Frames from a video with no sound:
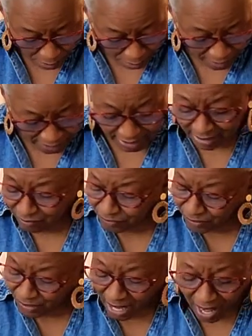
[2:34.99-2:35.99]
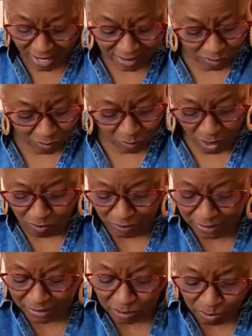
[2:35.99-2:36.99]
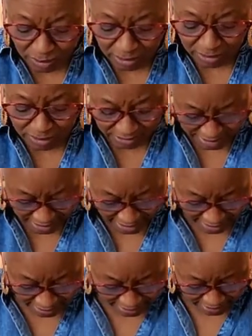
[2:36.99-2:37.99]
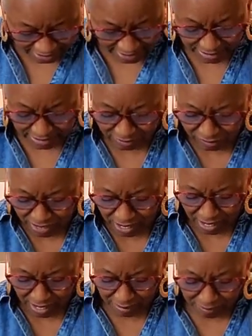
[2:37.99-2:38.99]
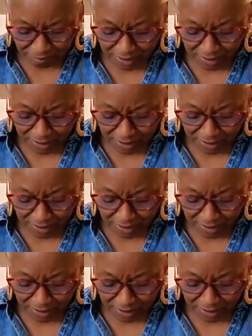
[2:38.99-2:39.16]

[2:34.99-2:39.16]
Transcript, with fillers: But if not, Romas will stand the test of time.